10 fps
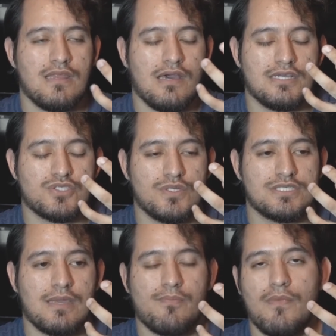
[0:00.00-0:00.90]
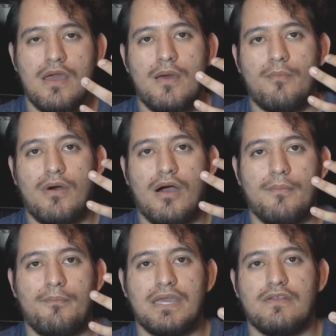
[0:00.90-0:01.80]
As soon as they
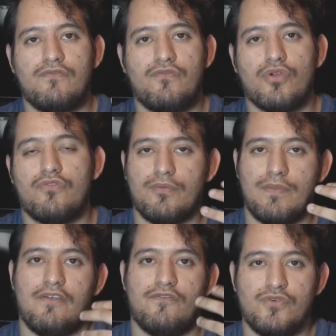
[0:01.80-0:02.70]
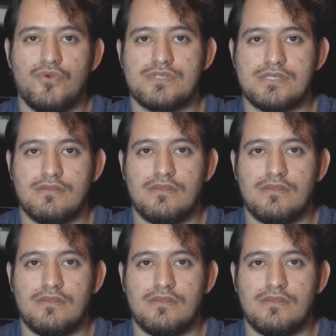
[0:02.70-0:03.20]
bit forth from that fruit,